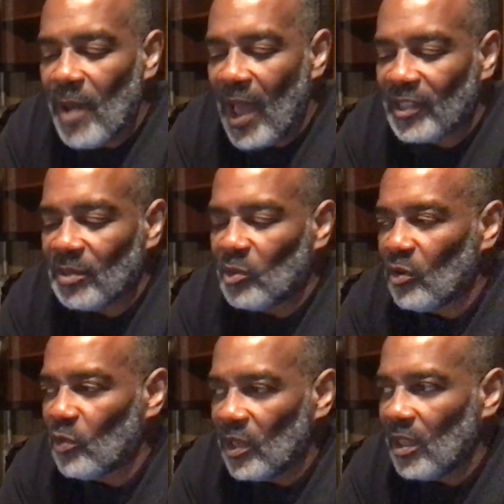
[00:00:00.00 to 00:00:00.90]

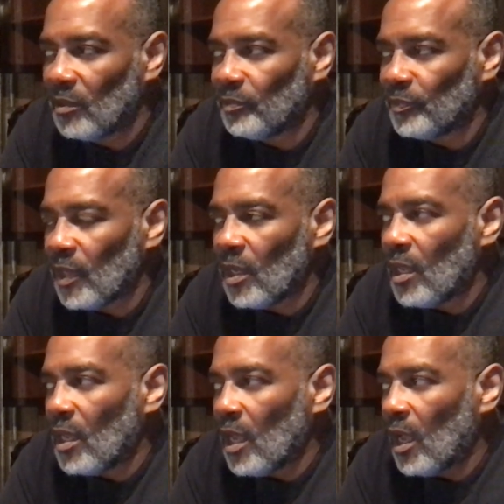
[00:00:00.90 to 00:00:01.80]
possible if we didn't
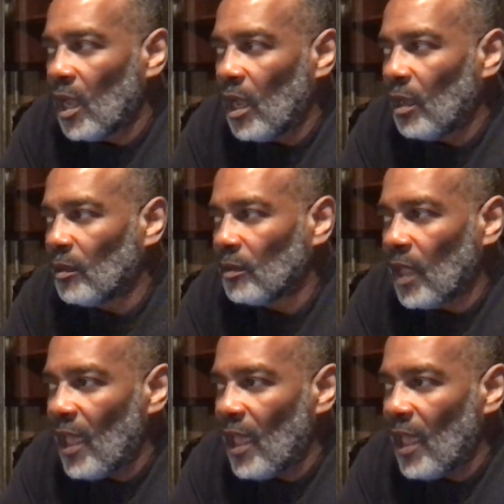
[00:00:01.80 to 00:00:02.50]
uh,